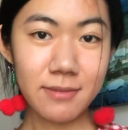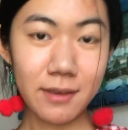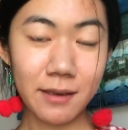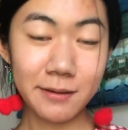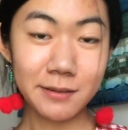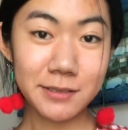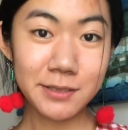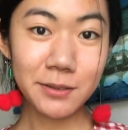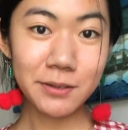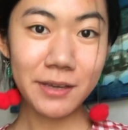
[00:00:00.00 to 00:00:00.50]

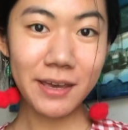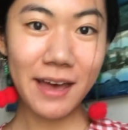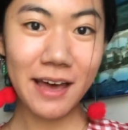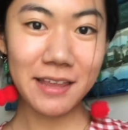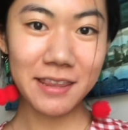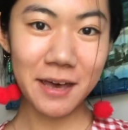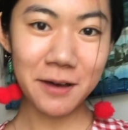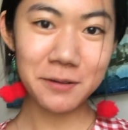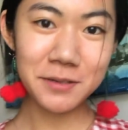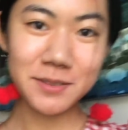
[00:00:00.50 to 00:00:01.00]
So yeah,
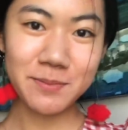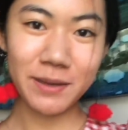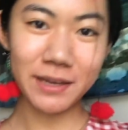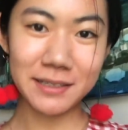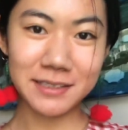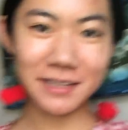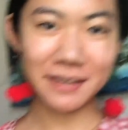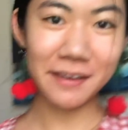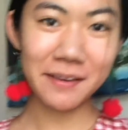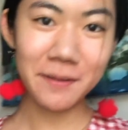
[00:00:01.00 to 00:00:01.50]
that was my
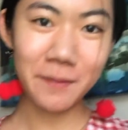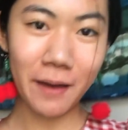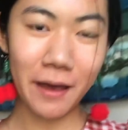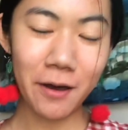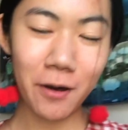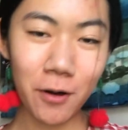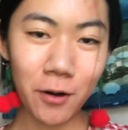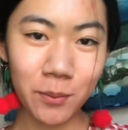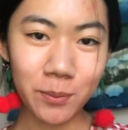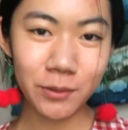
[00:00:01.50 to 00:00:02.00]
day. I
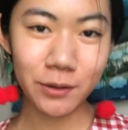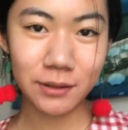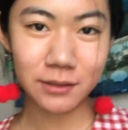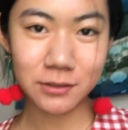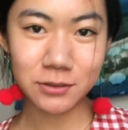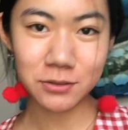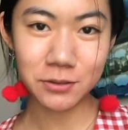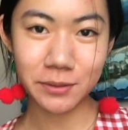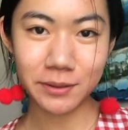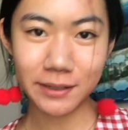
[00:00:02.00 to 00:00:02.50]
hope you
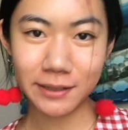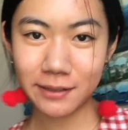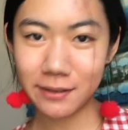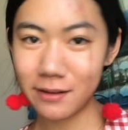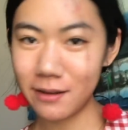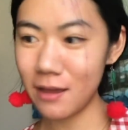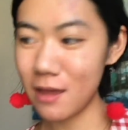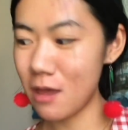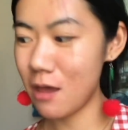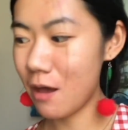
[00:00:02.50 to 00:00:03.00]

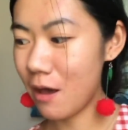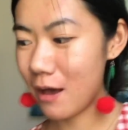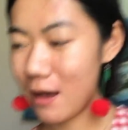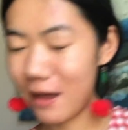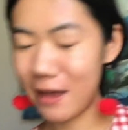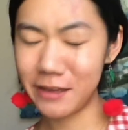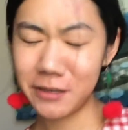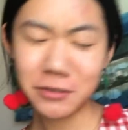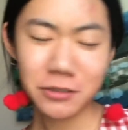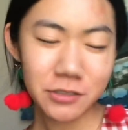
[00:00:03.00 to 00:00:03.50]
enjoyed.
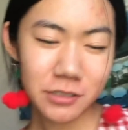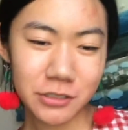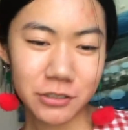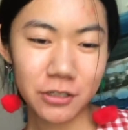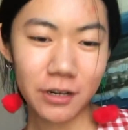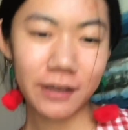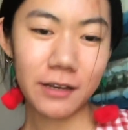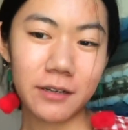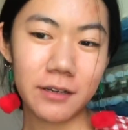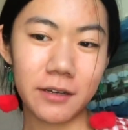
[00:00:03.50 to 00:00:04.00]
I usually
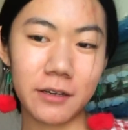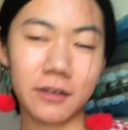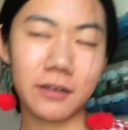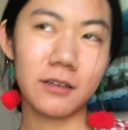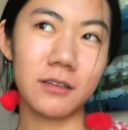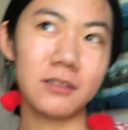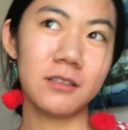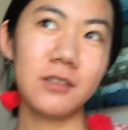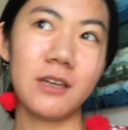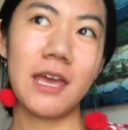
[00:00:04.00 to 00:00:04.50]
try
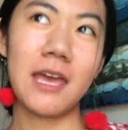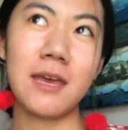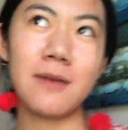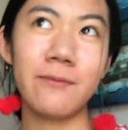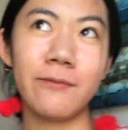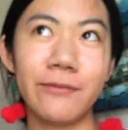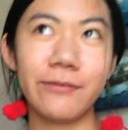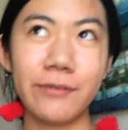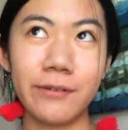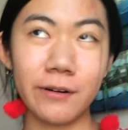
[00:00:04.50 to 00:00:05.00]
to
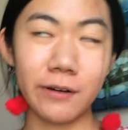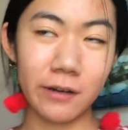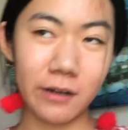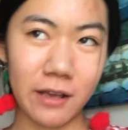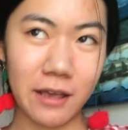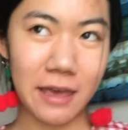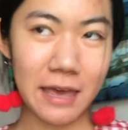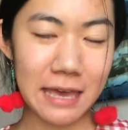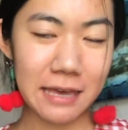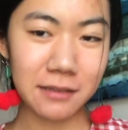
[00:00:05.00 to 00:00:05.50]
aim for
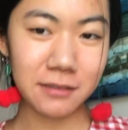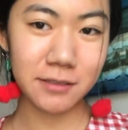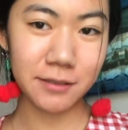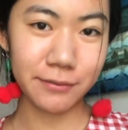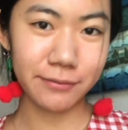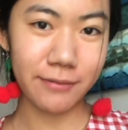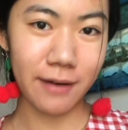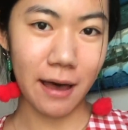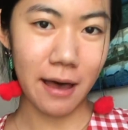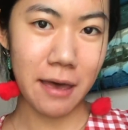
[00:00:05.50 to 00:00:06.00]
8 to
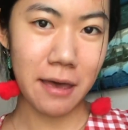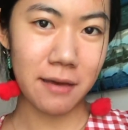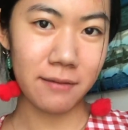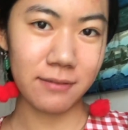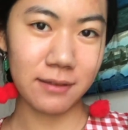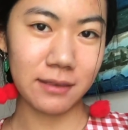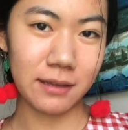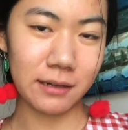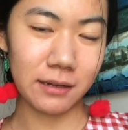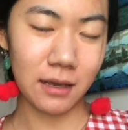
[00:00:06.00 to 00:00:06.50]
5
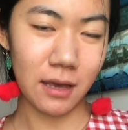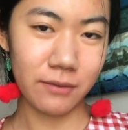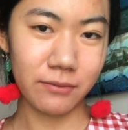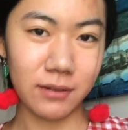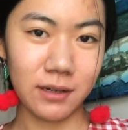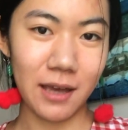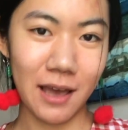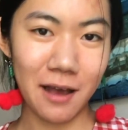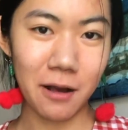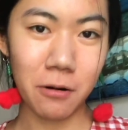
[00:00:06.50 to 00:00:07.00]
and then have
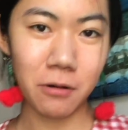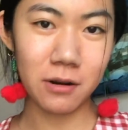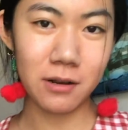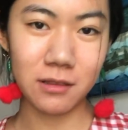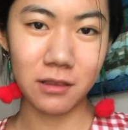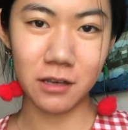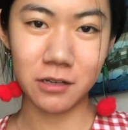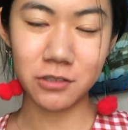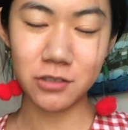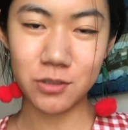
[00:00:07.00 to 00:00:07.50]
an hour
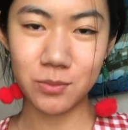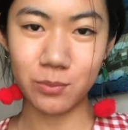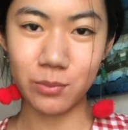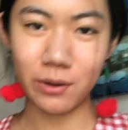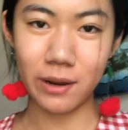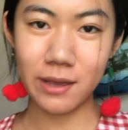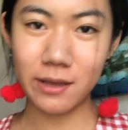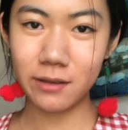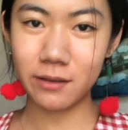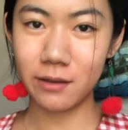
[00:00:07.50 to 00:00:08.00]
lunch
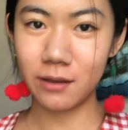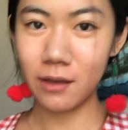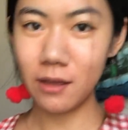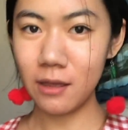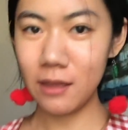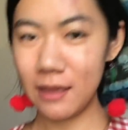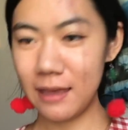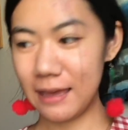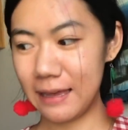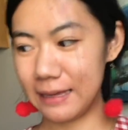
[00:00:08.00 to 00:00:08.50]
break.
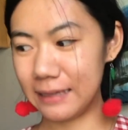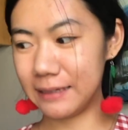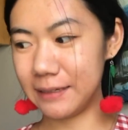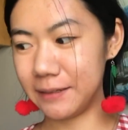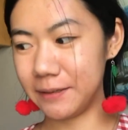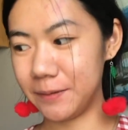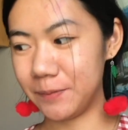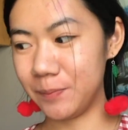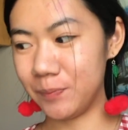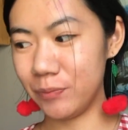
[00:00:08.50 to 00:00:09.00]

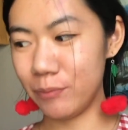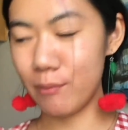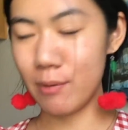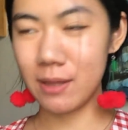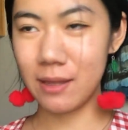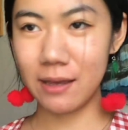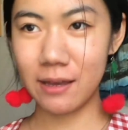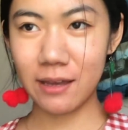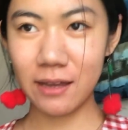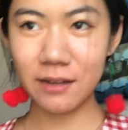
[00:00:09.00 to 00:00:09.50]
But
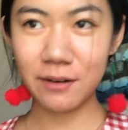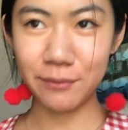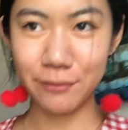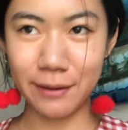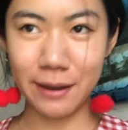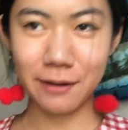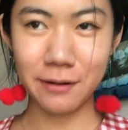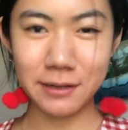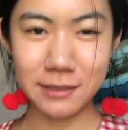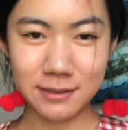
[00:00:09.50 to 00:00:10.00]
that kind of
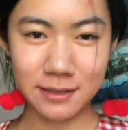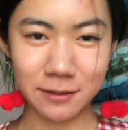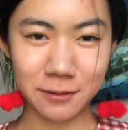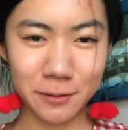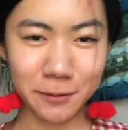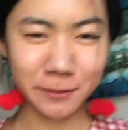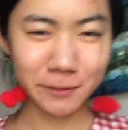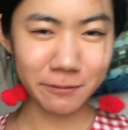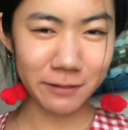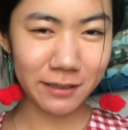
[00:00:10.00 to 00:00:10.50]
varies and
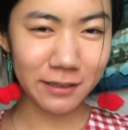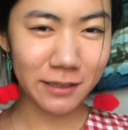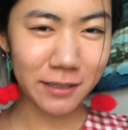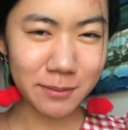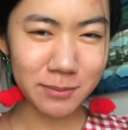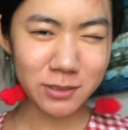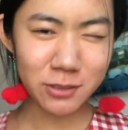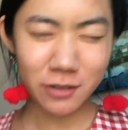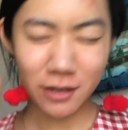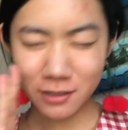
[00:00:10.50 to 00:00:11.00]
no one really
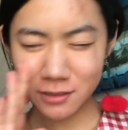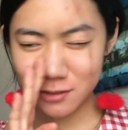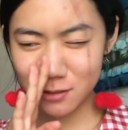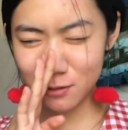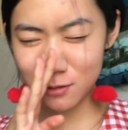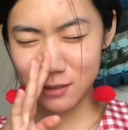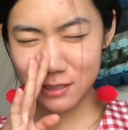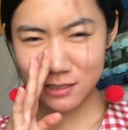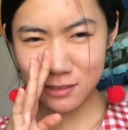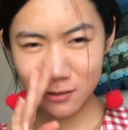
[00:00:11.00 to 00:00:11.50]
keeps track,
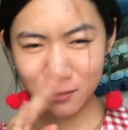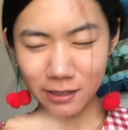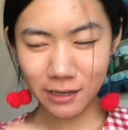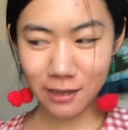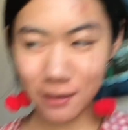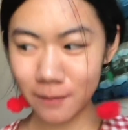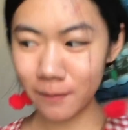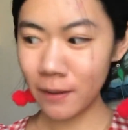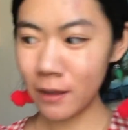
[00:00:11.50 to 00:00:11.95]
so it's okay.